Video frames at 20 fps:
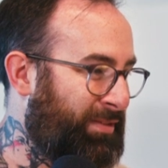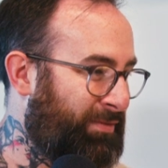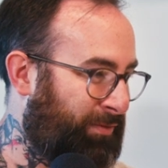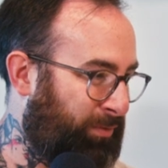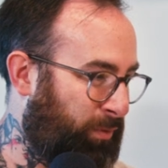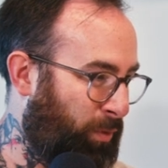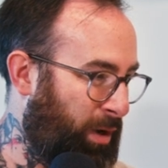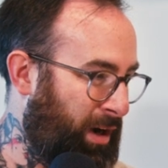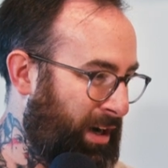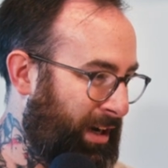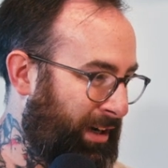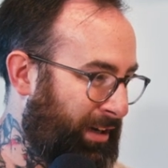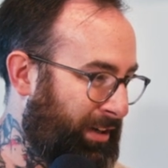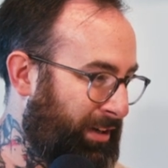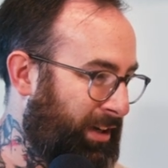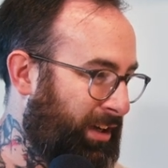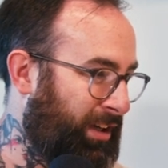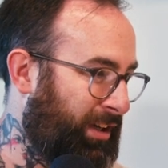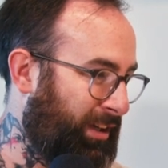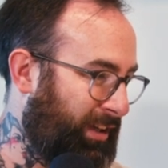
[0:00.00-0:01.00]
friend
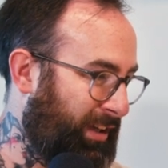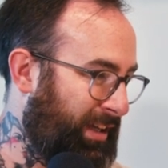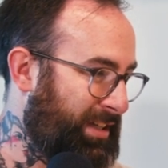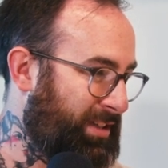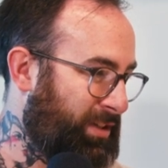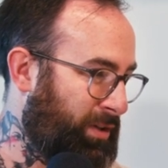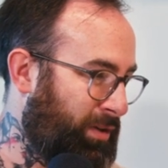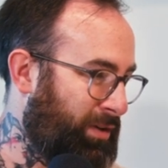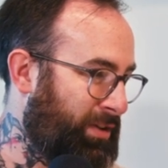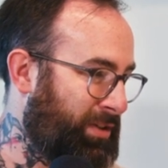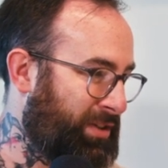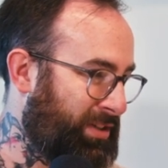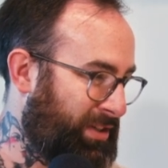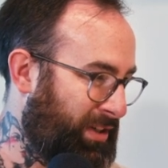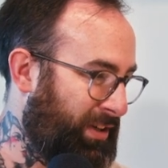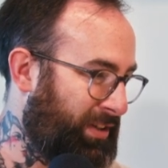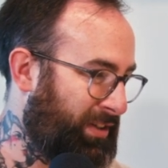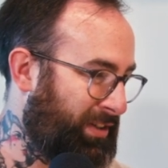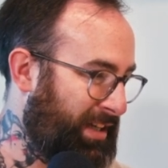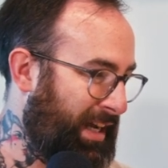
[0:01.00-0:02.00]
lets her
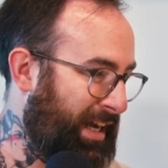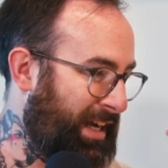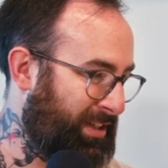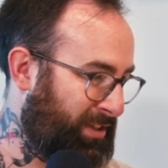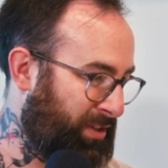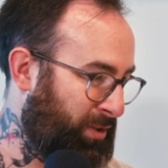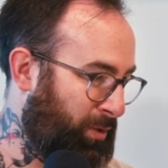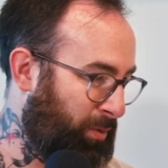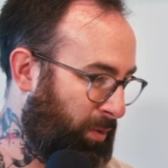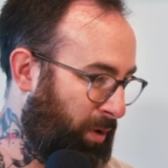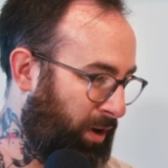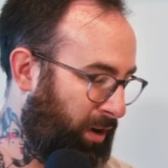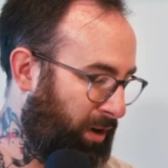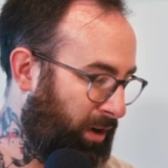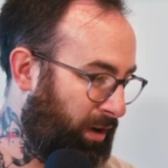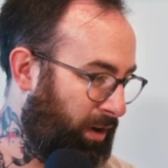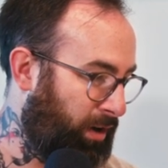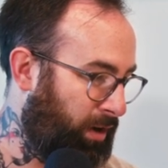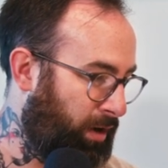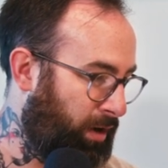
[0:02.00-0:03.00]
son tattoo her.